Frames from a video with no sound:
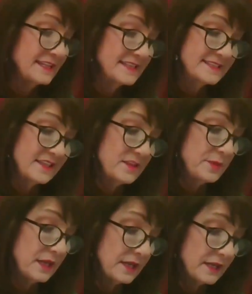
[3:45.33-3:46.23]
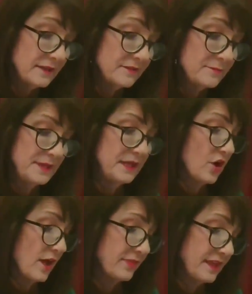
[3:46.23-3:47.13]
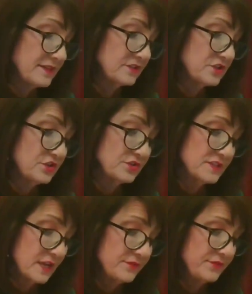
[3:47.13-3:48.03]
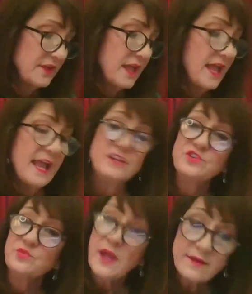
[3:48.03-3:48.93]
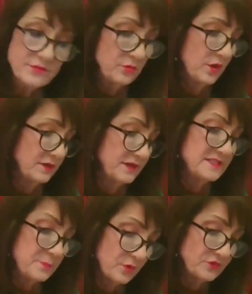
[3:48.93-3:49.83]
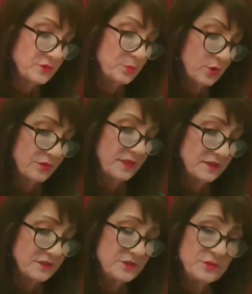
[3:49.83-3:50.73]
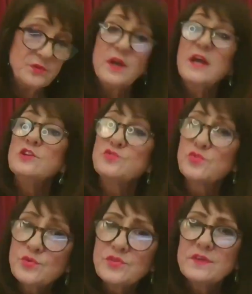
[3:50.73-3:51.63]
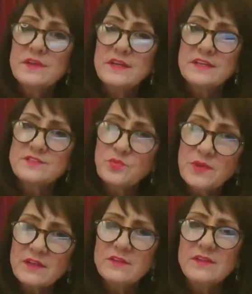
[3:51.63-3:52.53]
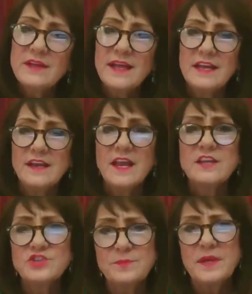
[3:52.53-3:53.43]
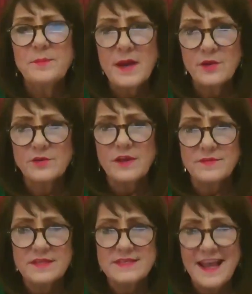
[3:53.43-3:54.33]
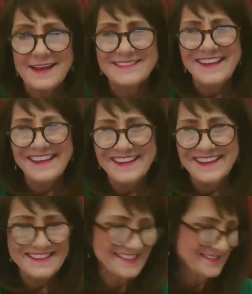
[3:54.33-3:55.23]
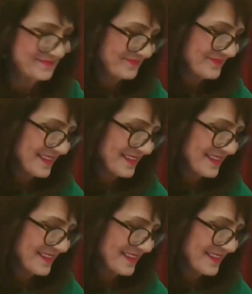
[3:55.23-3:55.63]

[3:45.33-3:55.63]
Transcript: As I said in the beginning, being authentic to yourself and to everyone is the most important thing to do. Truth is real and should be a part of this act, and it is.